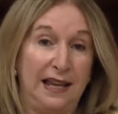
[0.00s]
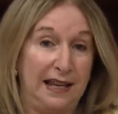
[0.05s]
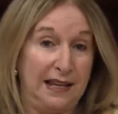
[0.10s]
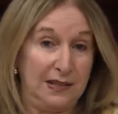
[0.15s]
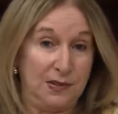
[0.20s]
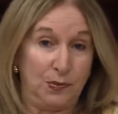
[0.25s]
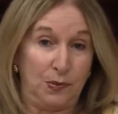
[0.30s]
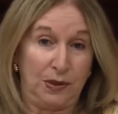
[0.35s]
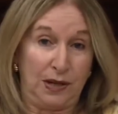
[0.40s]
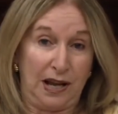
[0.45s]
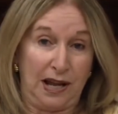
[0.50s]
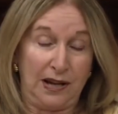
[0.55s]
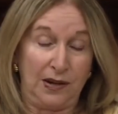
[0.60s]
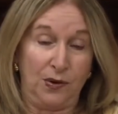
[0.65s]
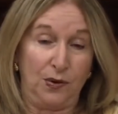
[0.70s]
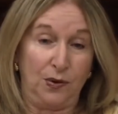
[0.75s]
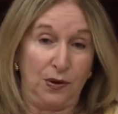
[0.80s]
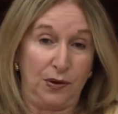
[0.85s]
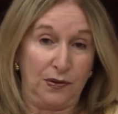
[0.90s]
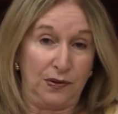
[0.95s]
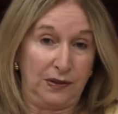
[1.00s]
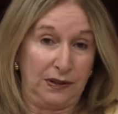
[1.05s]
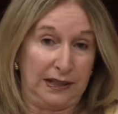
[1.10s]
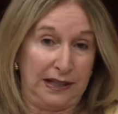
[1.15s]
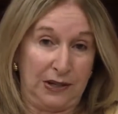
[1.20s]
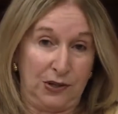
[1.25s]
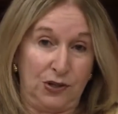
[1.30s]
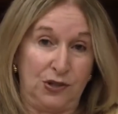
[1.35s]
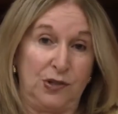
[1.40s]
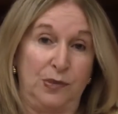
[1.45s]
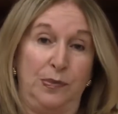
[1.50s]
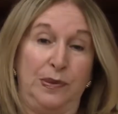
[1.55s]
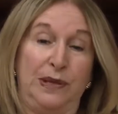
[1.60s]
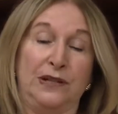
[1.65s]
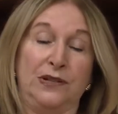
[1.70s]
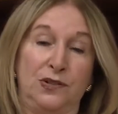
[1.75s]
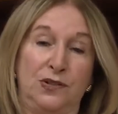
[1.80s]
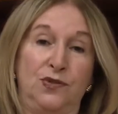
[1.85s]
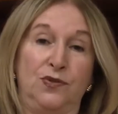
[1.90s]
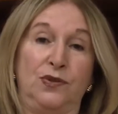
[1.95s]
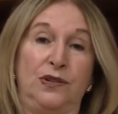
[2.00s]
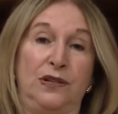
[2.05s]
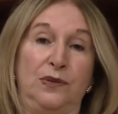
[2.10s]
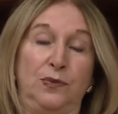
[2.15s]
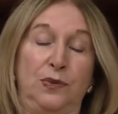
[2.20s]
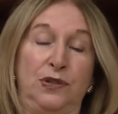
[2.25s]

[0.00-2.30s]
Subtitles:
is what I call the leadership industry,